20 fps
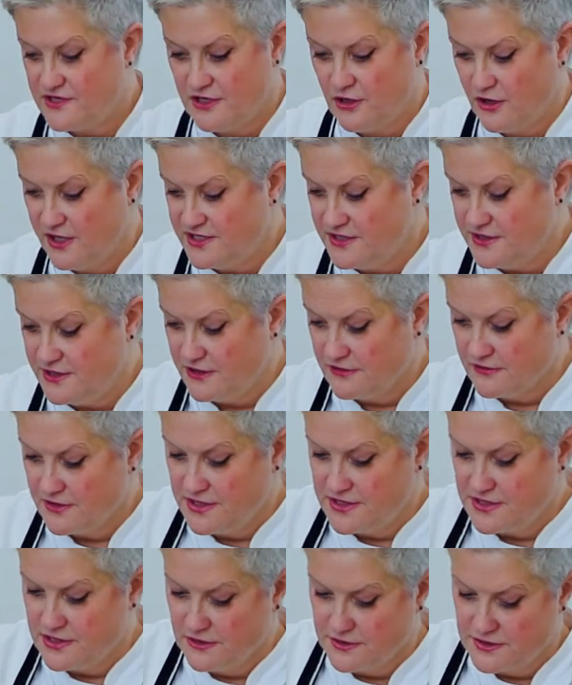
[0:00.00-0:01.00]
90
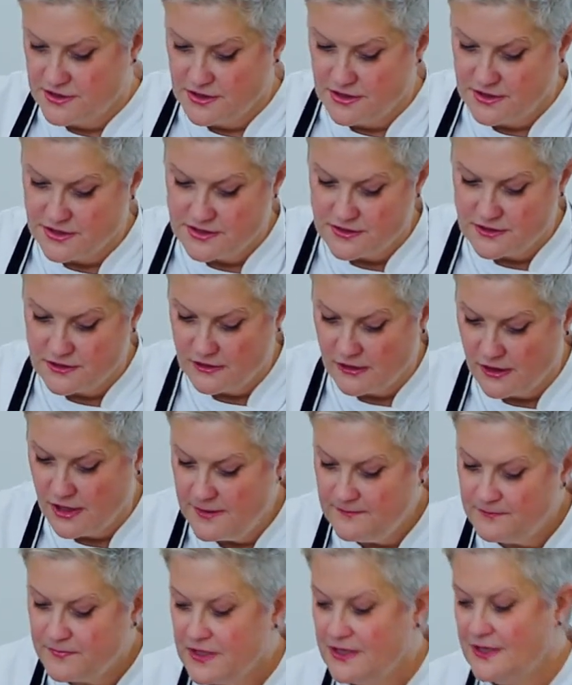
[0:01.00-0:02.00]
degrees Celsius, all
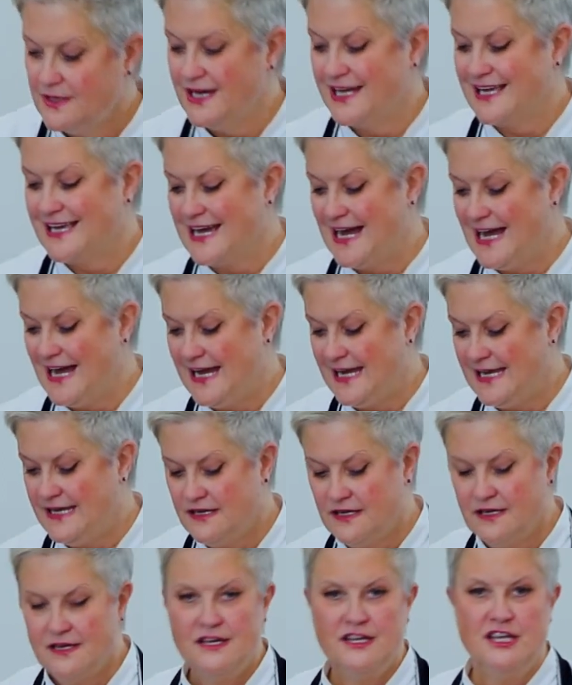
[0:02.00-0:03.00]
right?
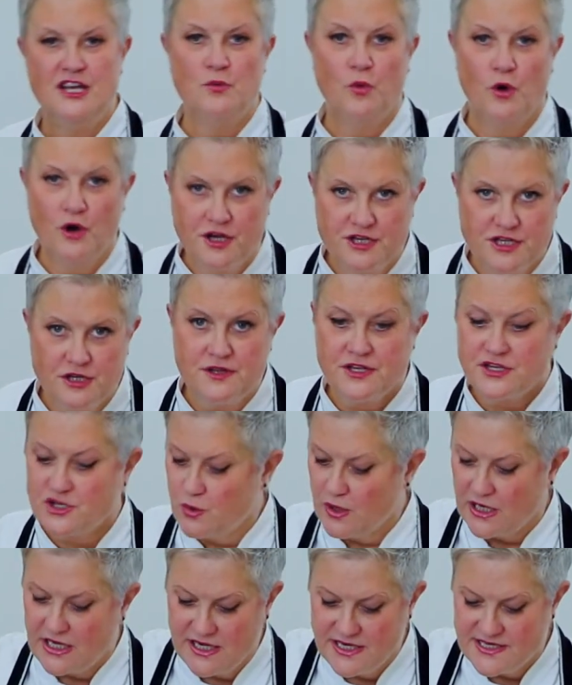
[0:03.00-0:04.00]
Again, you want to do this
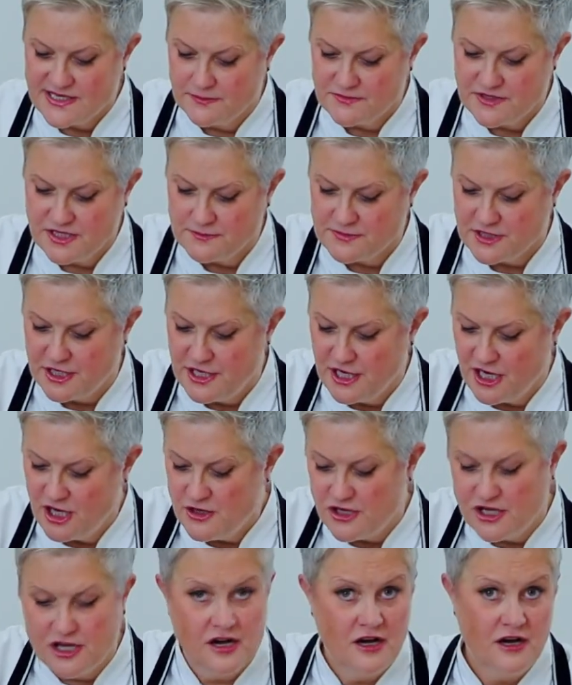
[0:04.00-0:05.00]
quickly. Sometimes I know
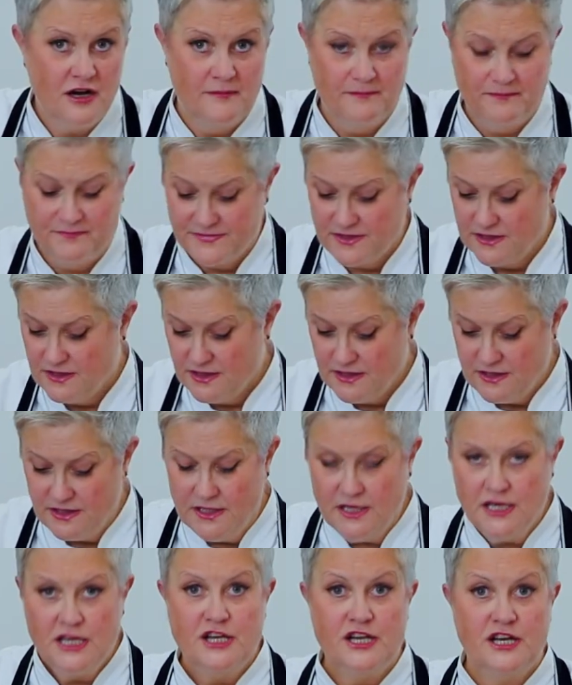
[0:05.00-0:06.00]
you can't.
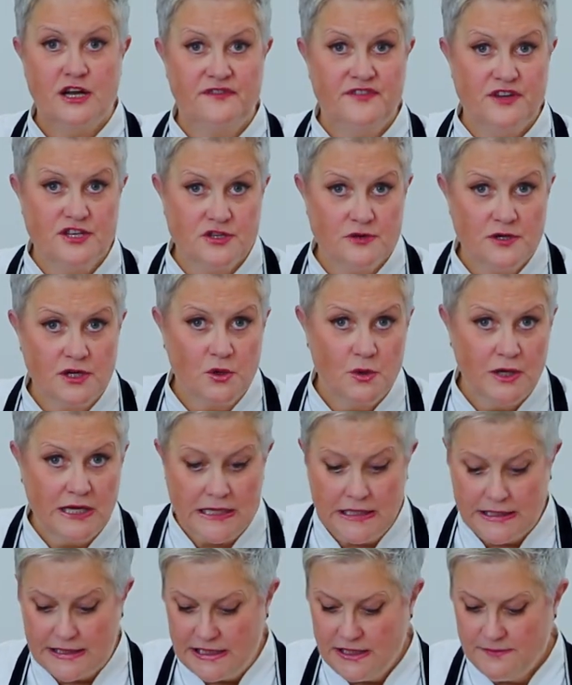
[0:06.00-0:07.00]
If you do it
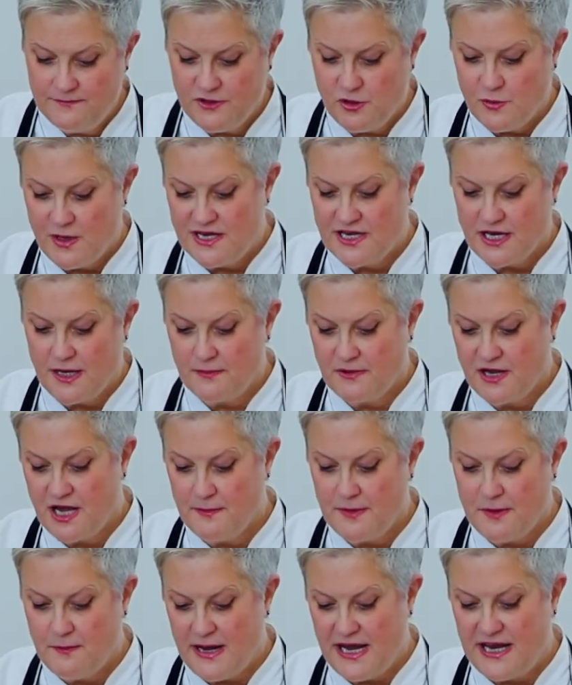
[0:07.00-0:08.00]
quickly, you end up
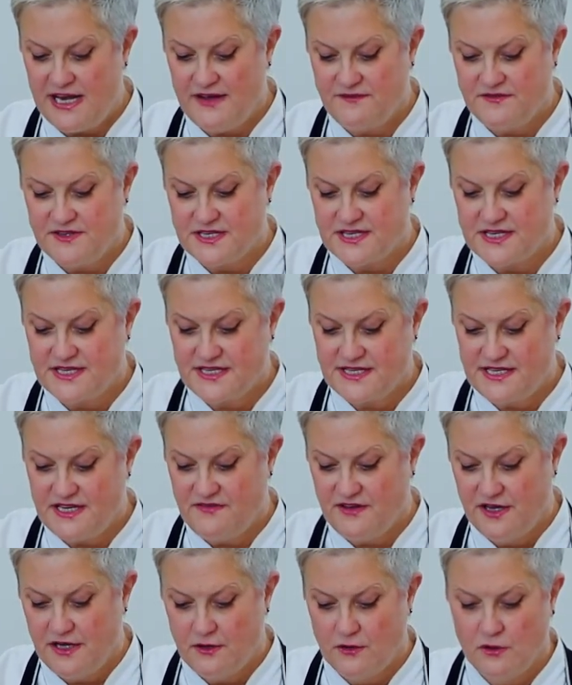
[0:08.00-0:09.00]
coming back and having to
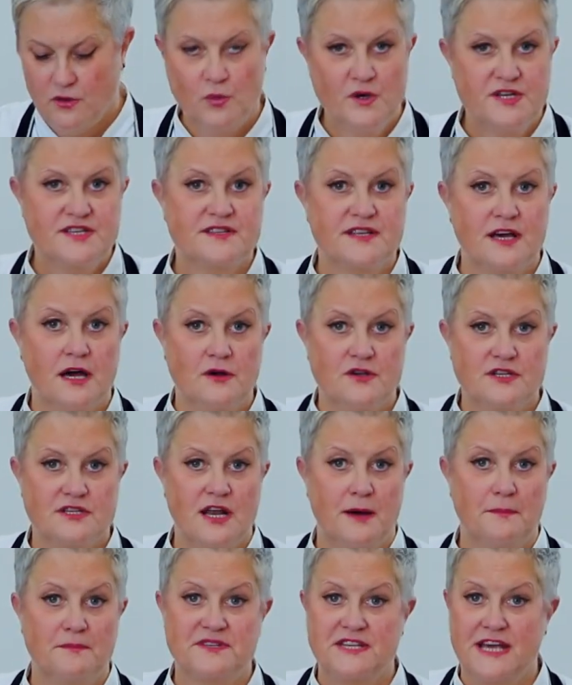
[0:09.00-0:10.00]
sieve it or whisk those
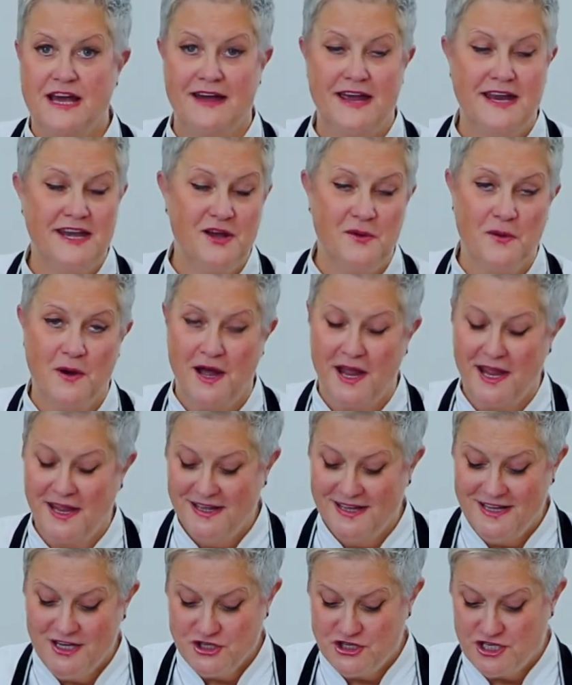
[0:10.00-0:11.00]
lumps out anyway.
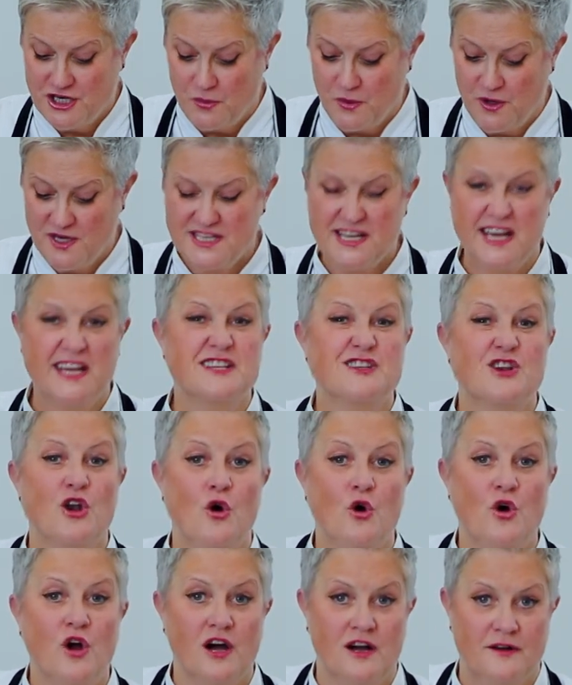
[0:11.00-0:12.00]
Do you know what? It takes
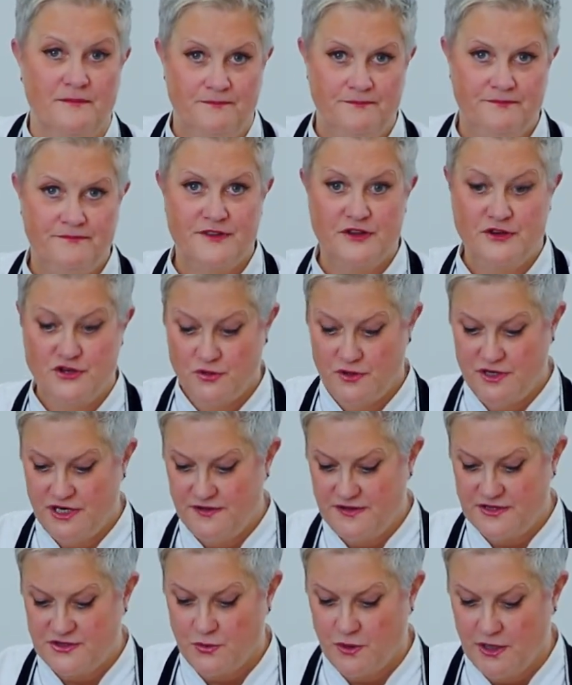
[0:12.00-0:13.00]
longer than doing
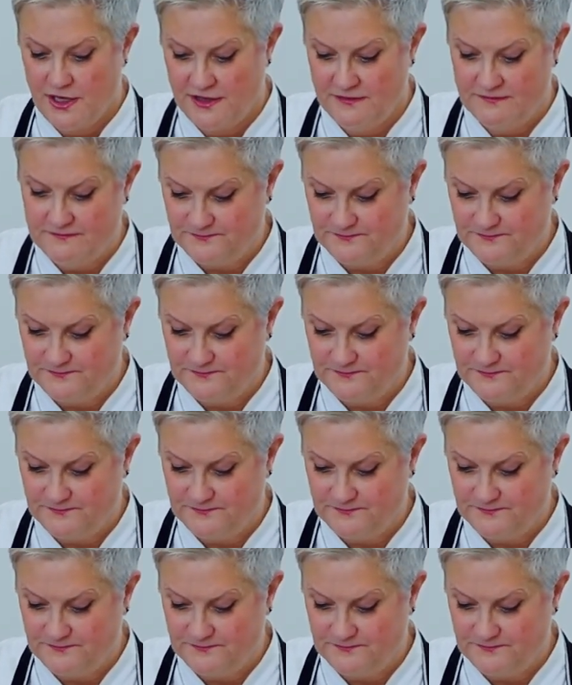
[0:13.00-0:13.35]
it this way.